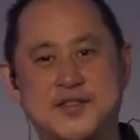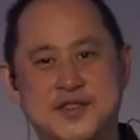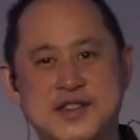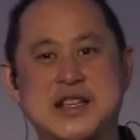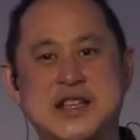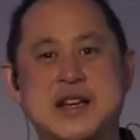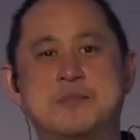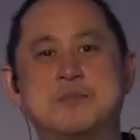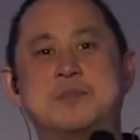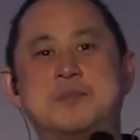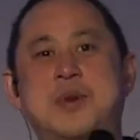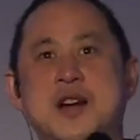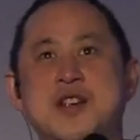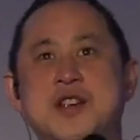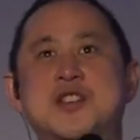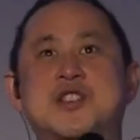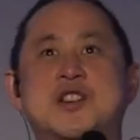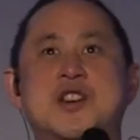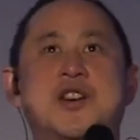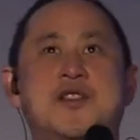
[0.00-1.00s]
a
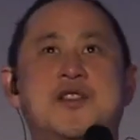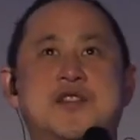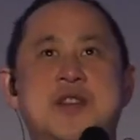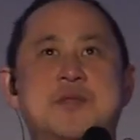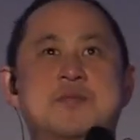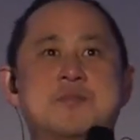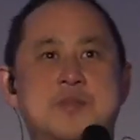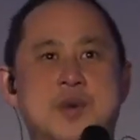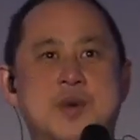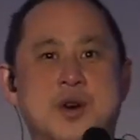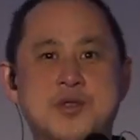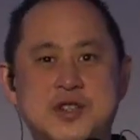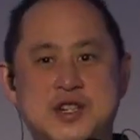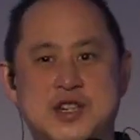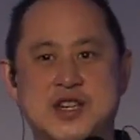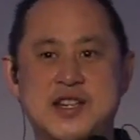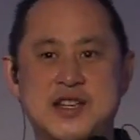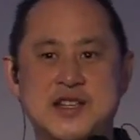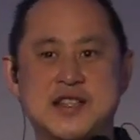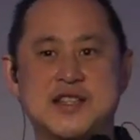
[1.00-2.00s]
bunch of
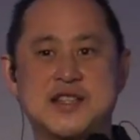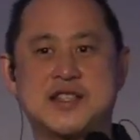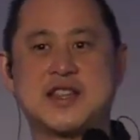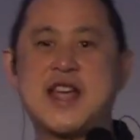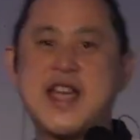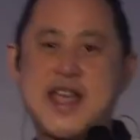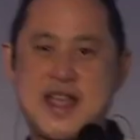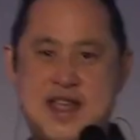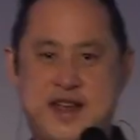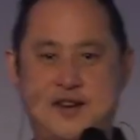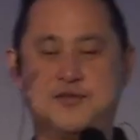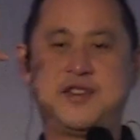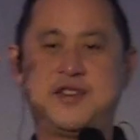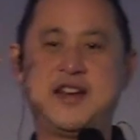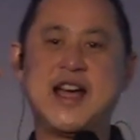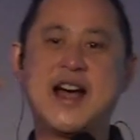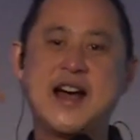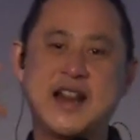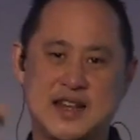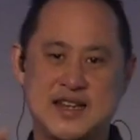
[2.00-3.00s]
emotions and
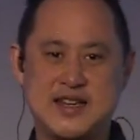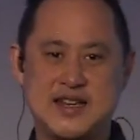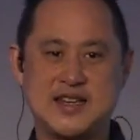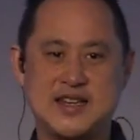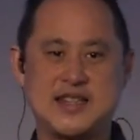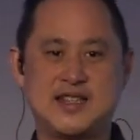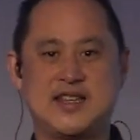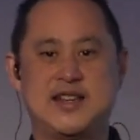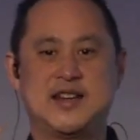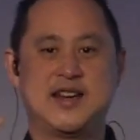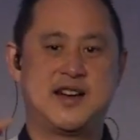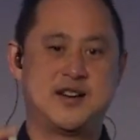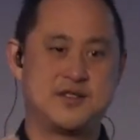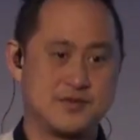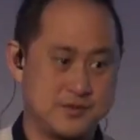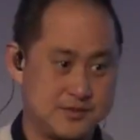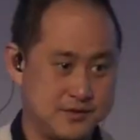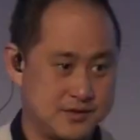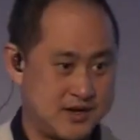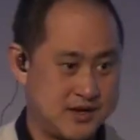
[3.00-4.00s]
realities in
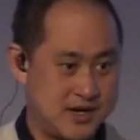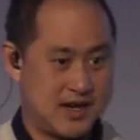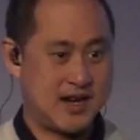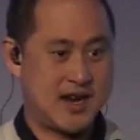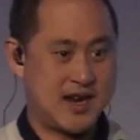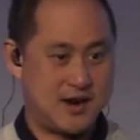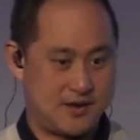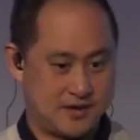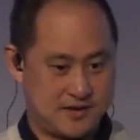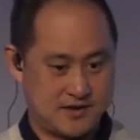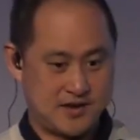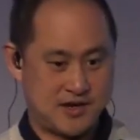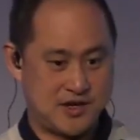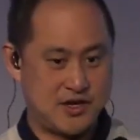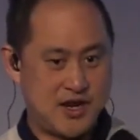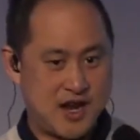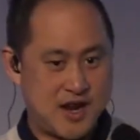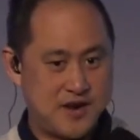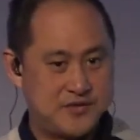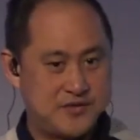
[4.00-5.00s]
our
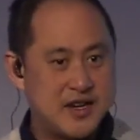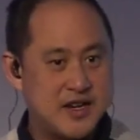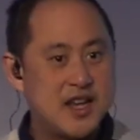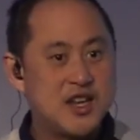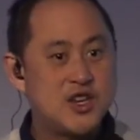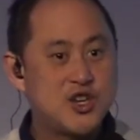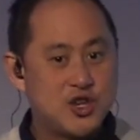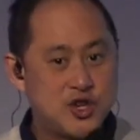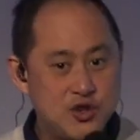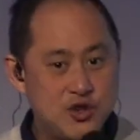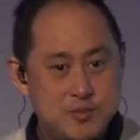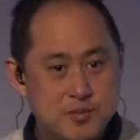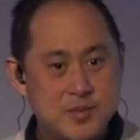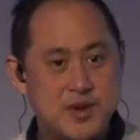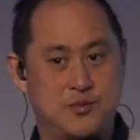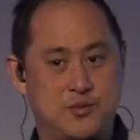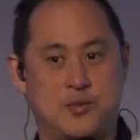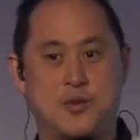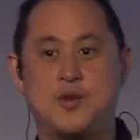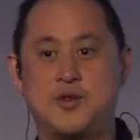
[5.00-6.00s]
everyday
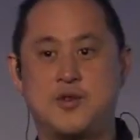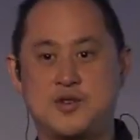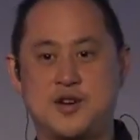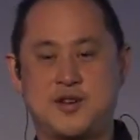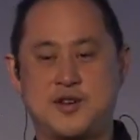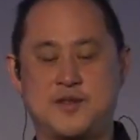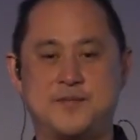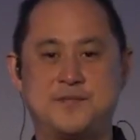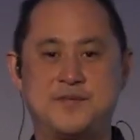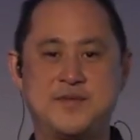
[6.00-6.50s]
human walk